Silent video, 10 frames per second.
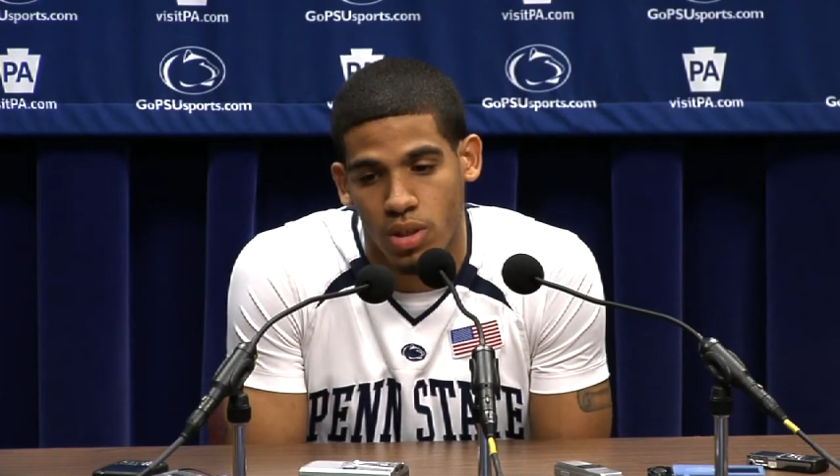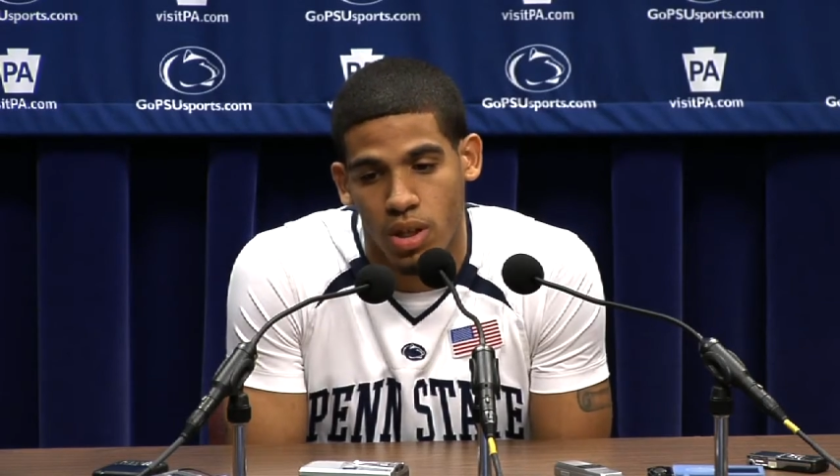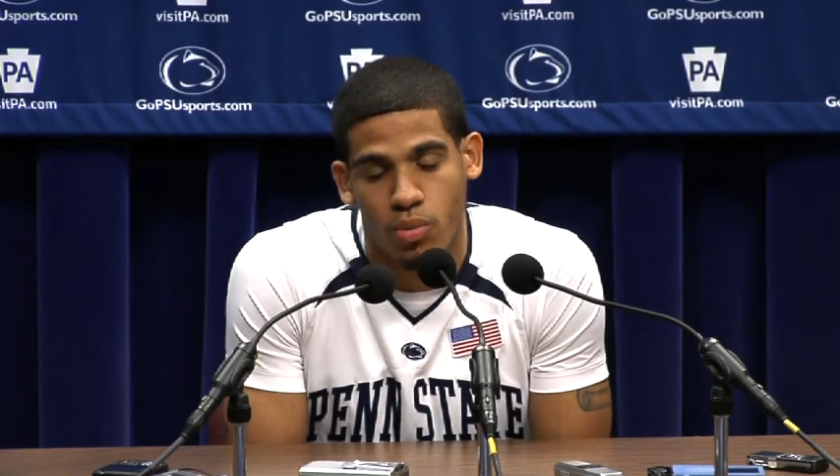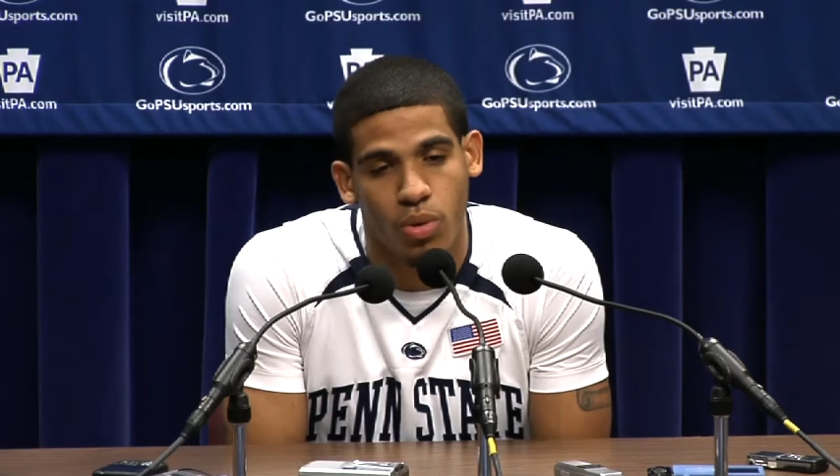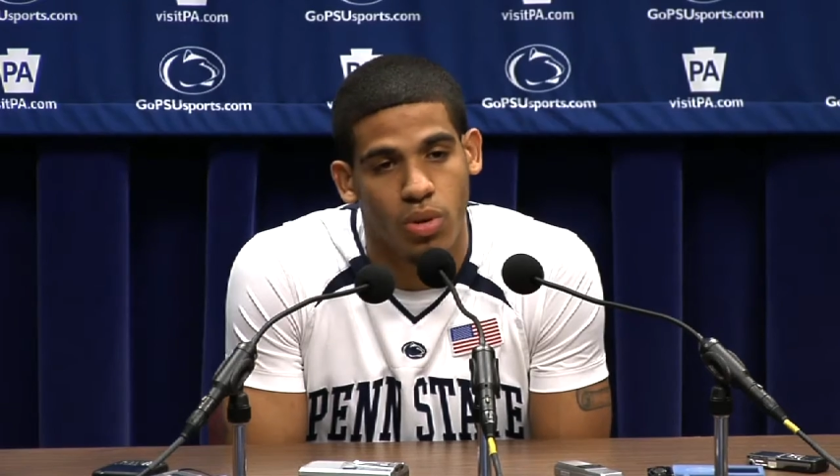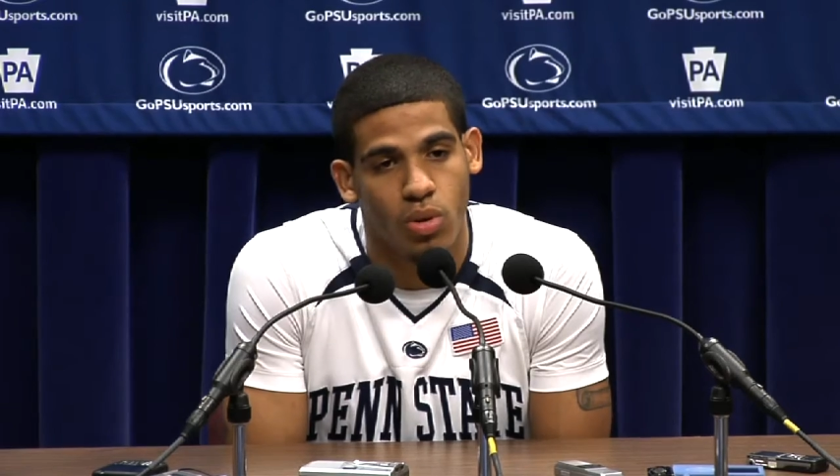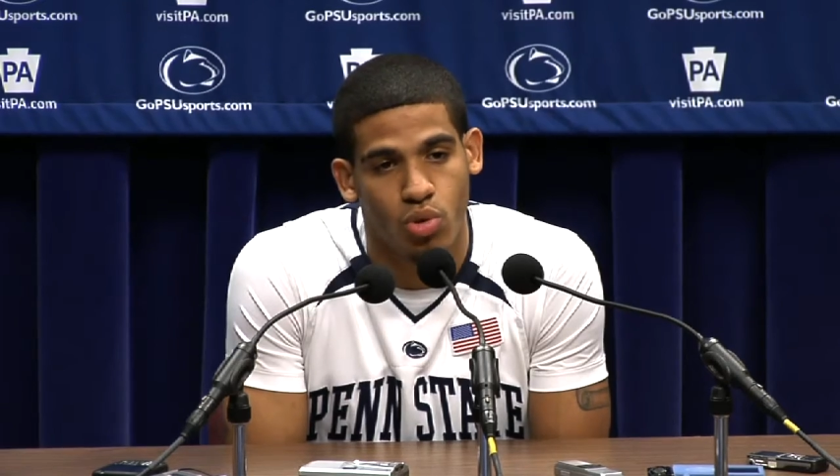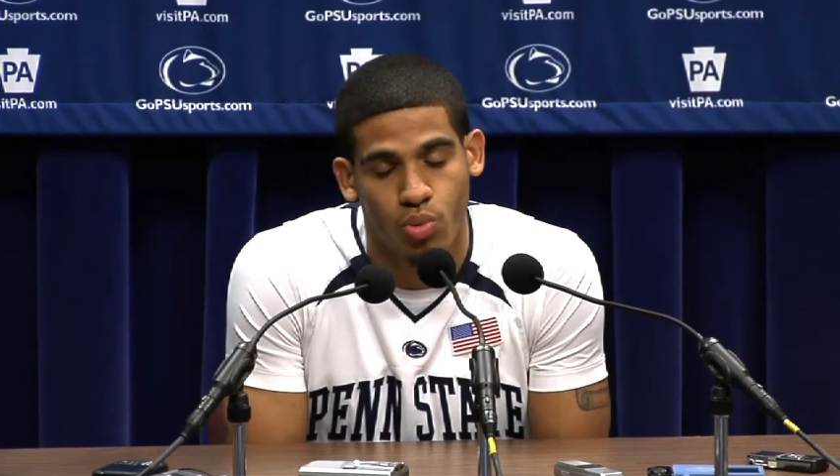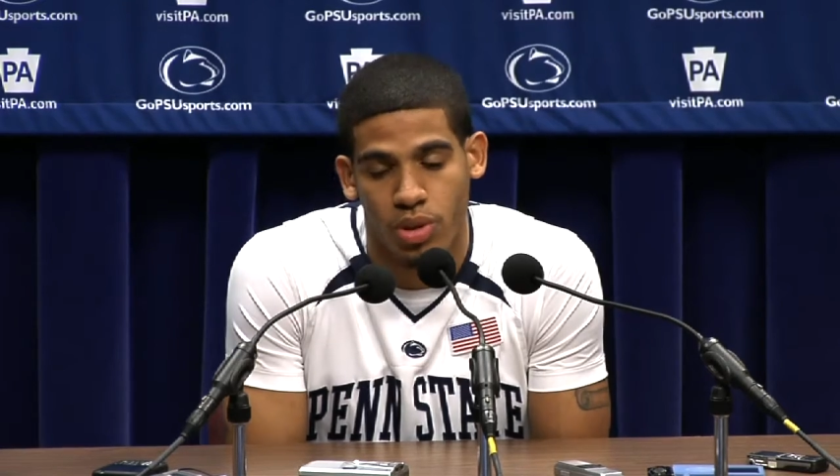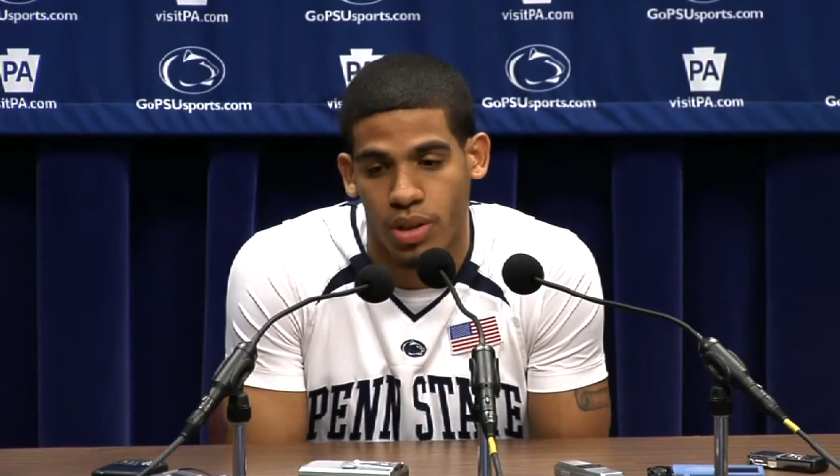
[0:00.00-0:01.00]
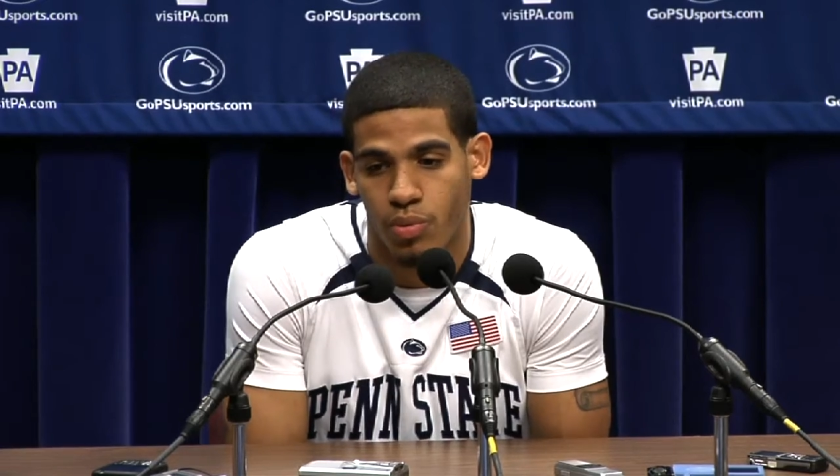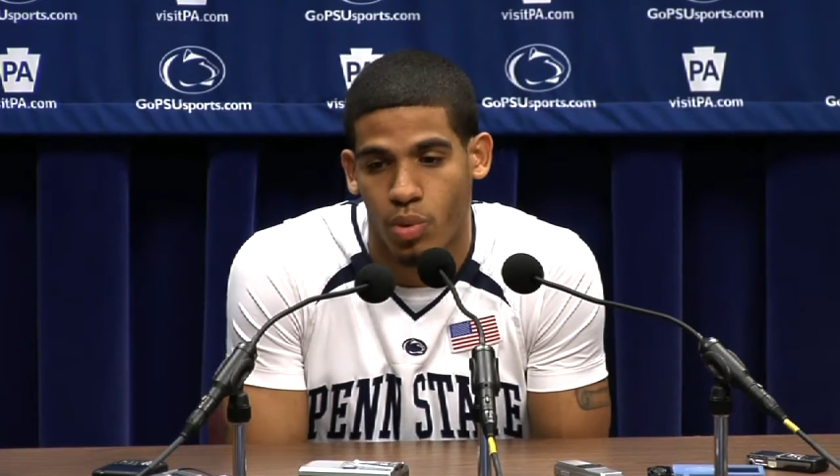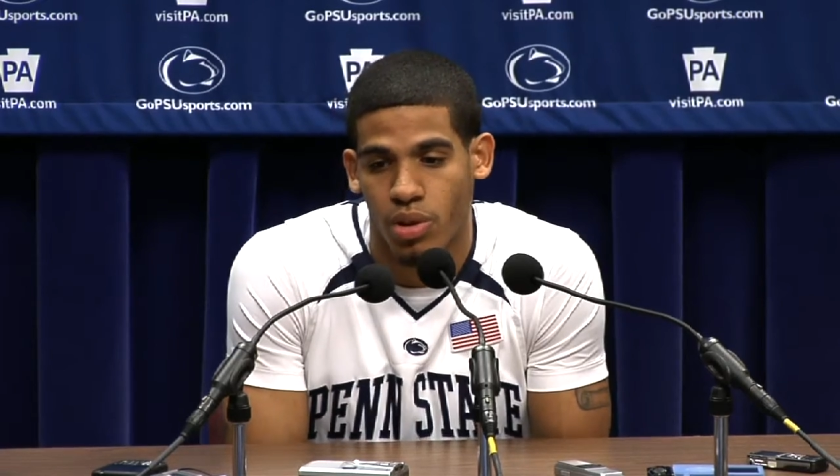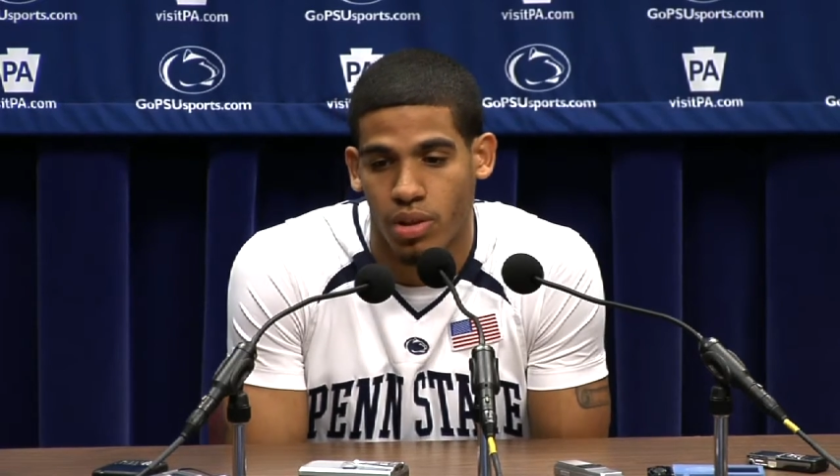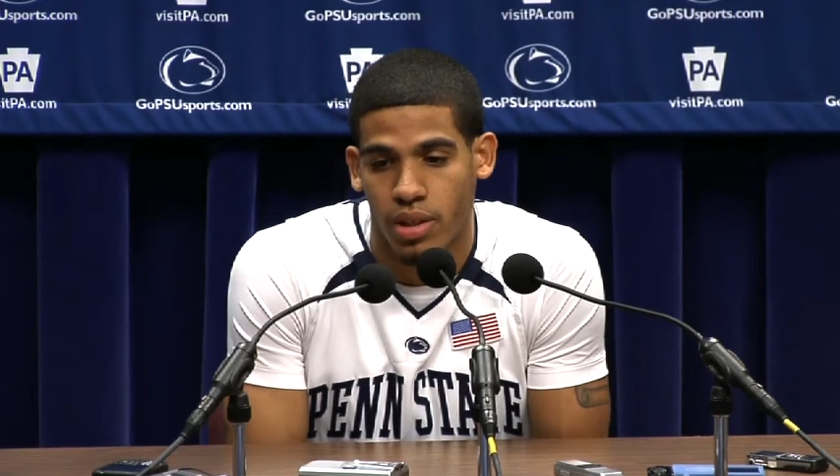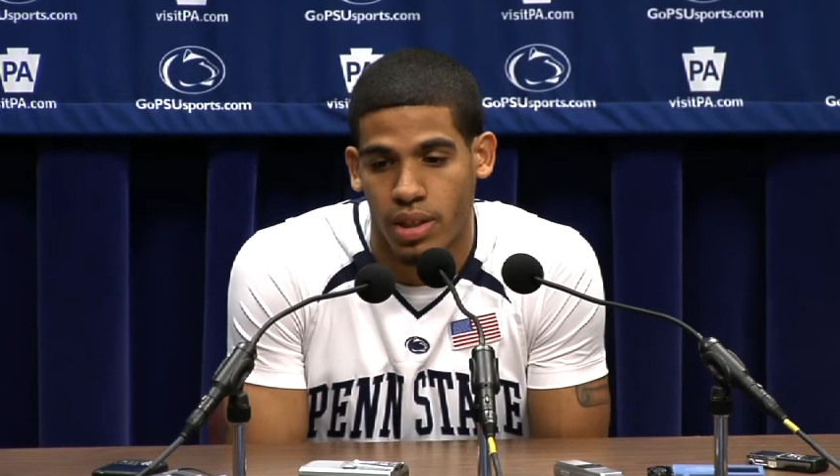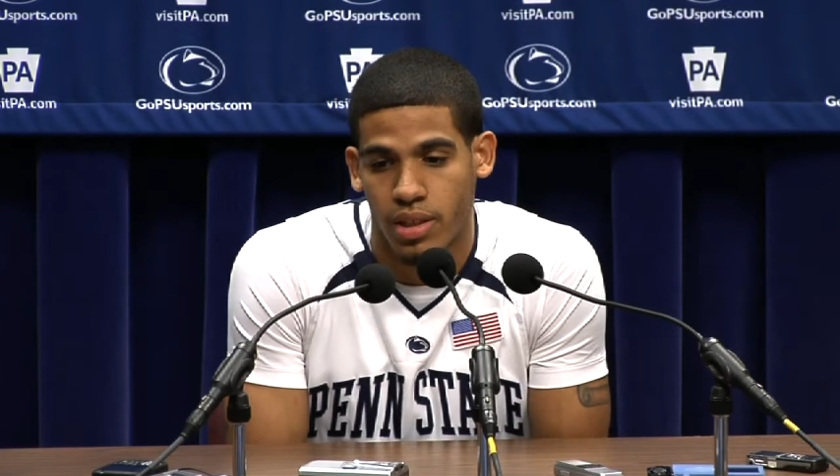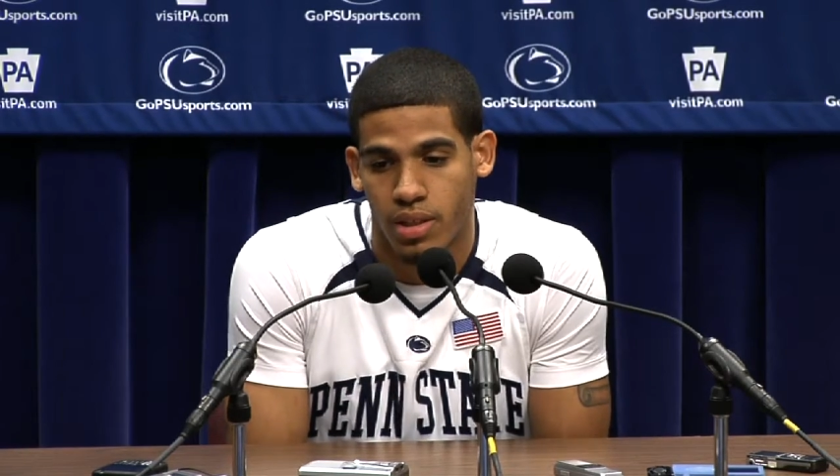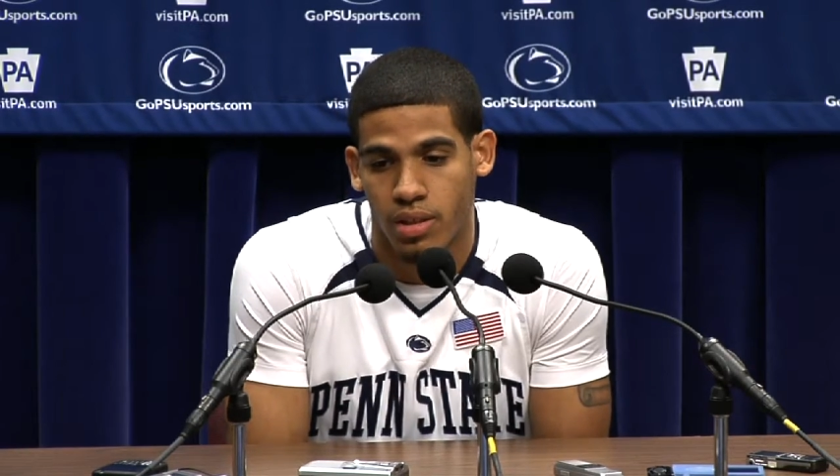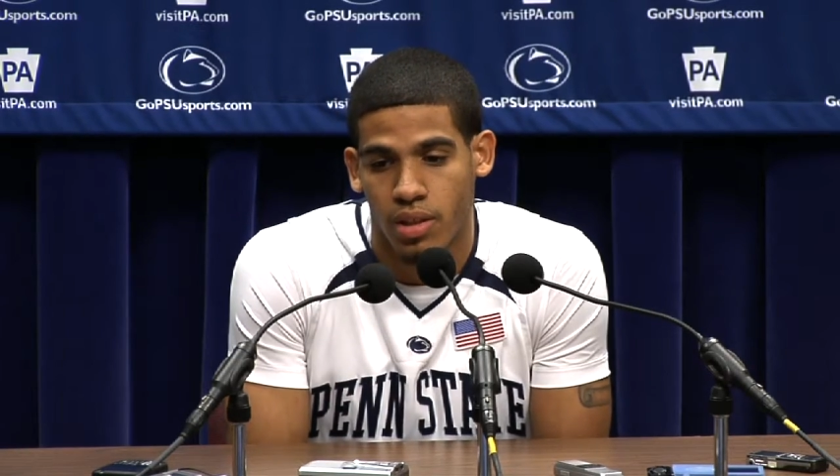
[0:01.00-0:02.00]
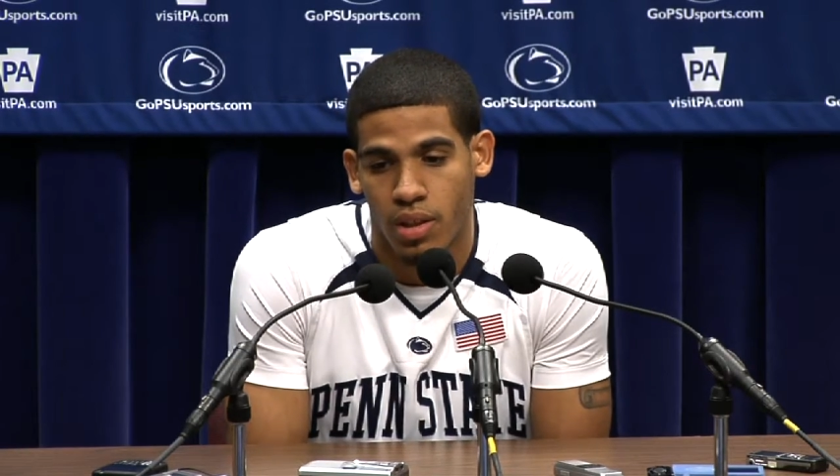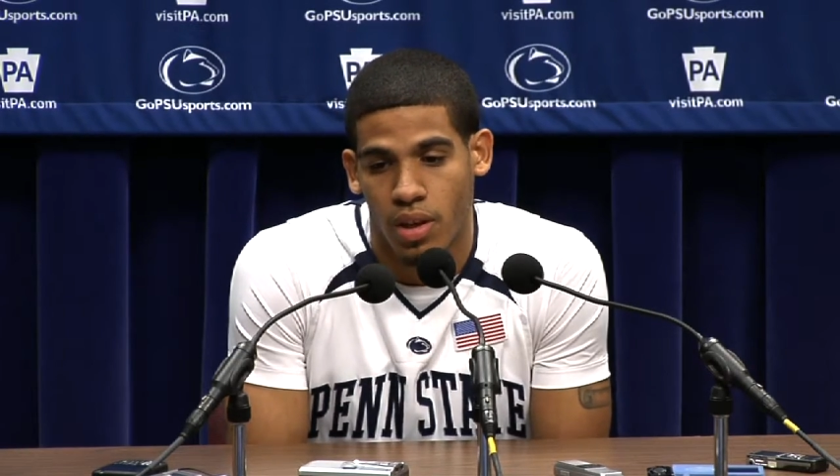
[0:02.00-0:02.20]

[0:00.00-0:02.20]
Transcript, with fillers: it's not one of those one-hit wonder things, and